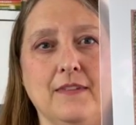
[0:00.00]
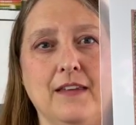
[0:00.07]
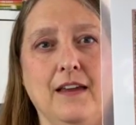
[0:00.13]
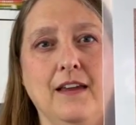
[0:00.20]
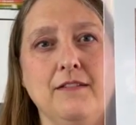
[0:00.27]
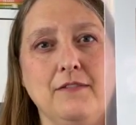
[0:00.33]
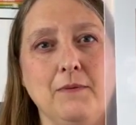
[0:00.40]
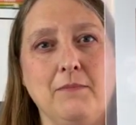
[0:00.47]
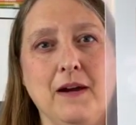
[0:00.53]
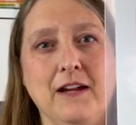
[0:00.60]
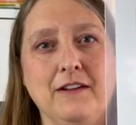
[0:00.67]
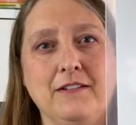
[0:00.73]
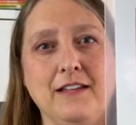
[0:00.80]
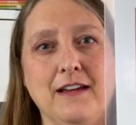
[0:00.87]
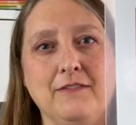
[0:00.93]
I've
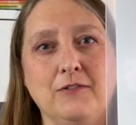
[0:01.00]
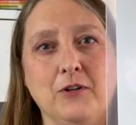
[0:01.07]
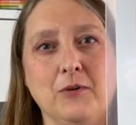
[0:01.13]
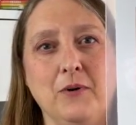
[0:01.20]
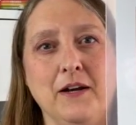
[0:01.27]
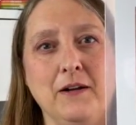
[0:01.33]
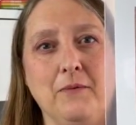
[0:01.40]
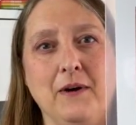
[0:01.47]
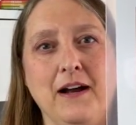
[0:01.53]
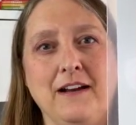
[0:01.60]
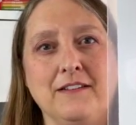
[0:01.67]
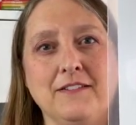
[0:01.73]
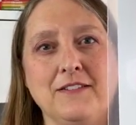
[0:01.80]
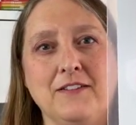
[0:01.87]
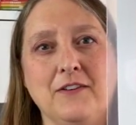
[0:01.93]
admired that for quite a
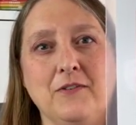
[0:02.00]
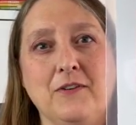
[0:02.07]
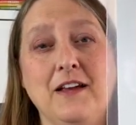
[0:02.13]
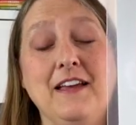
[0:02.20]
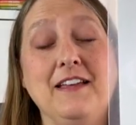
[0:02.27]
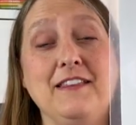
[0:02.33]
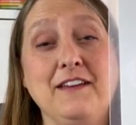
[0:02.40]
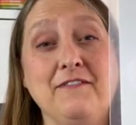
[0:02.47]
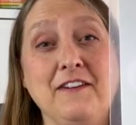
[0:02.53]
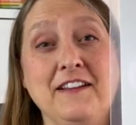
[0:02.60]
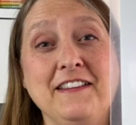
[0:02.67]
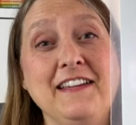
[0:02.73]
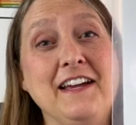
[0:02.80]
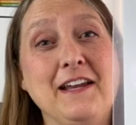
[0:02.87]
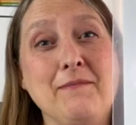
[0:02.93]
while. So they
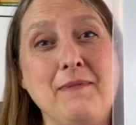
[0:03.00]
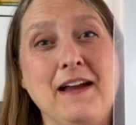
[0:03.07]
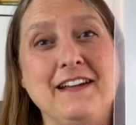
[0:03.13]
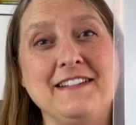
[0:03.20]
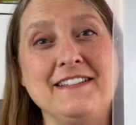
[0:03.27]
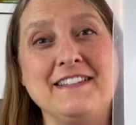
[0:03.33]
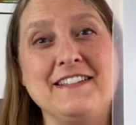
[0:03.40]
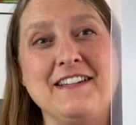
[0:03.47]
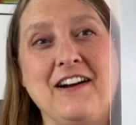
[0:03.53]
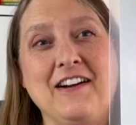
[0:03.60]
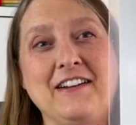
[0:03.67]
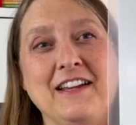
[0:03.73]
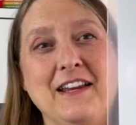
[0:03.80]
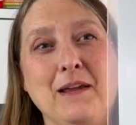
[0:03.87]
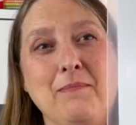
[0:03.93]
finally got it back in
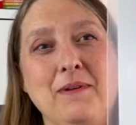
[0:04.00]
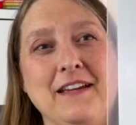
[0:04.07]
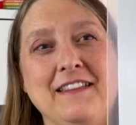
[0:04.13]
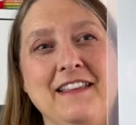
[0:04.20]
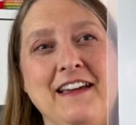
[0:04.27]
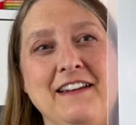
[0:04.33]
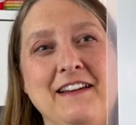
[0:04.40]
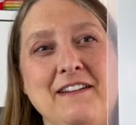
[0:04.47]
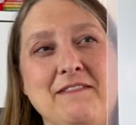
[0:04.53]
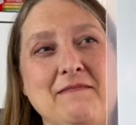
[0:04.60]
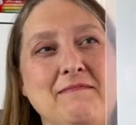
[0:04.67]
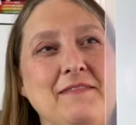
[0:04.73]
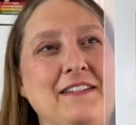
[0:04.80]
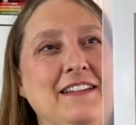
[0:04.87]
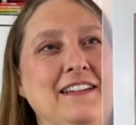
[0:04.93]
stock, and I picked that up.
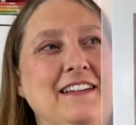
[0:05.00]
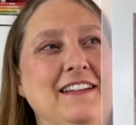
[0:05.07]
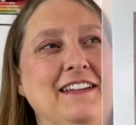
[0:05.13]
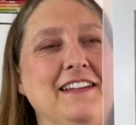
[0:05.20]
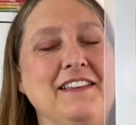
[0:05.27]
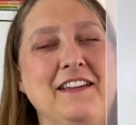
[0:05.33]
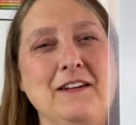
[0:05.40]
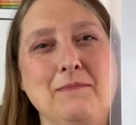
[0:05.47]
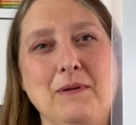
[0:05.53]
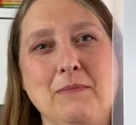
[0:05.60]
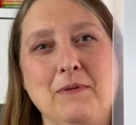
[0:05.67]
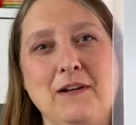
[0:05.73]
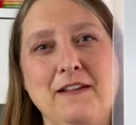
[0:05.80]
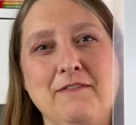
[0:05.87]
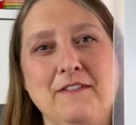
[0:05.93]
Thought it'd be
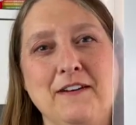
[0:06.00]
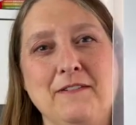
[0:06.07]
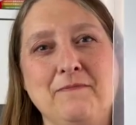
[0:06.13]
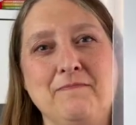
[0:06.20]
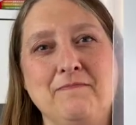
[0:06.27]
pretty fun.